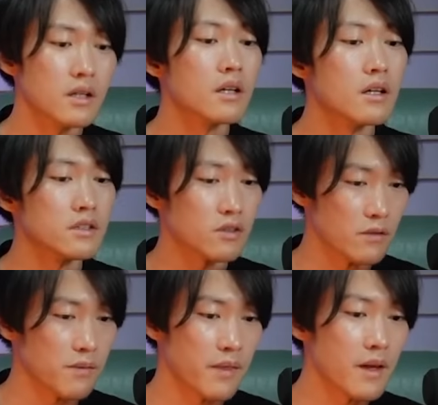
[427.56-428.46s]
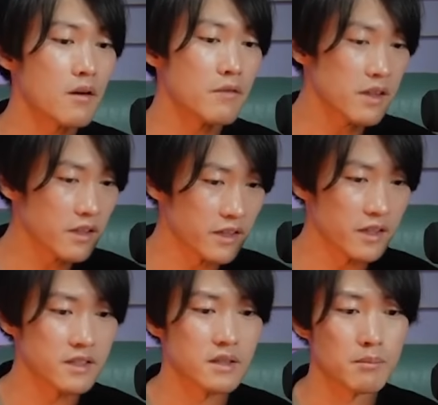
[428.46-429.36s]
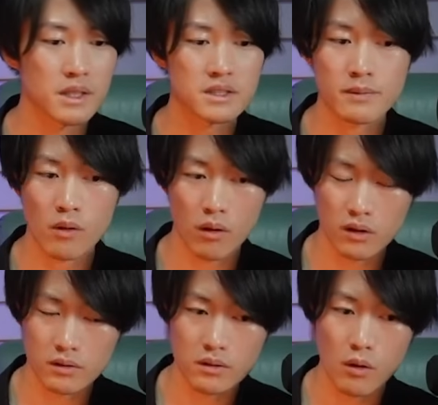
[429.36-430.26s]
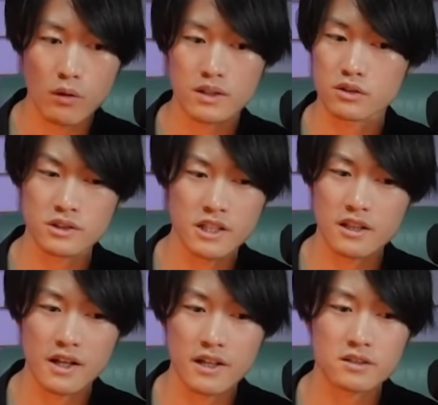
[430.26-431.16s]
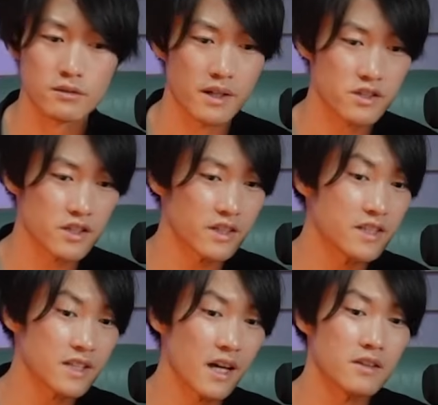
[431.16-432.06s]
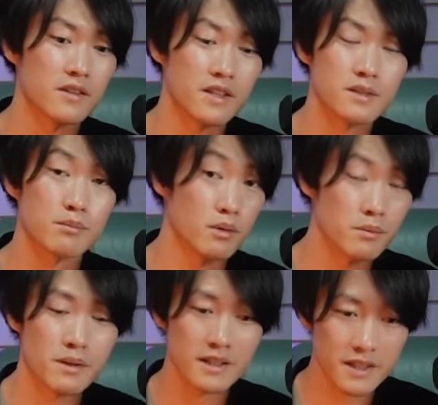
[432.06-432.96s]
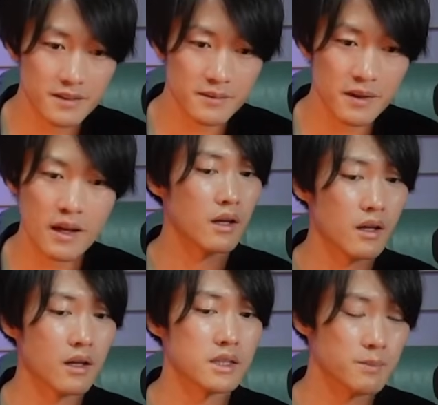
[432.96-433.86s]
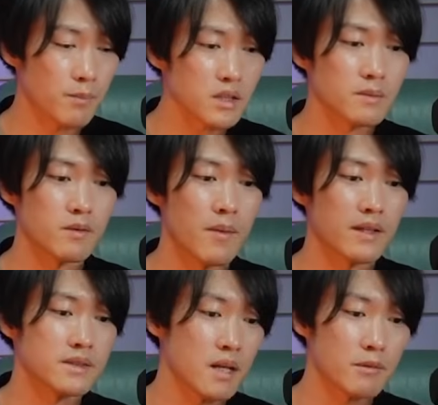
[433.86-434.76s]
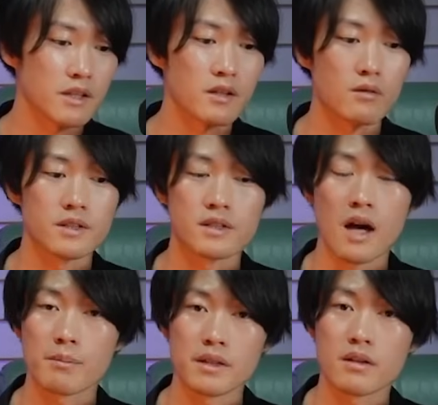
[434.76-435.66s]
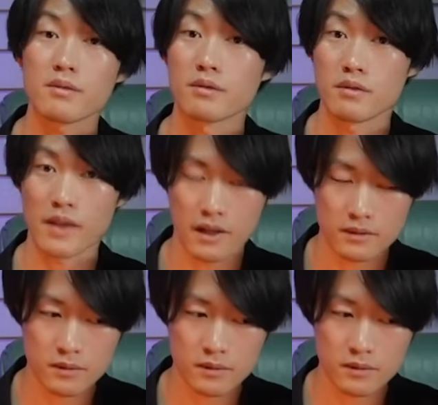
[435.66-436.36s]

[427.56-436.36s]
So if there really is a massive hollow or tunnel-like structure inside this blue planet, it's possible that summoning was happening through that.